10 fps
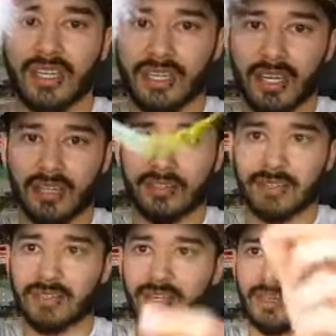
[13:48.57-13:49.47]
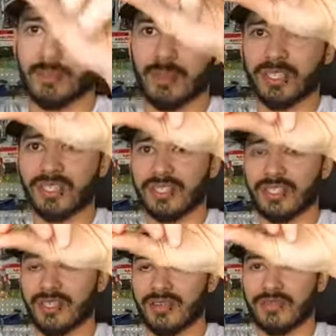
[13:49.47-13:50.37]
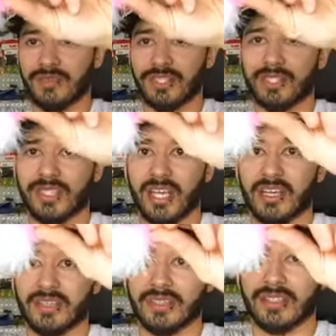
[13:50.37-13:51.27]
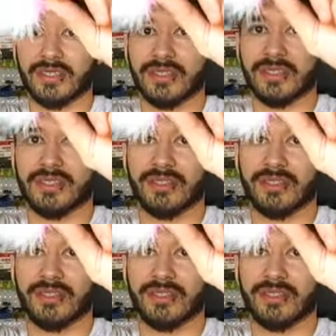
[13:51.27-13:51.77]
I don't know how much this tail is going to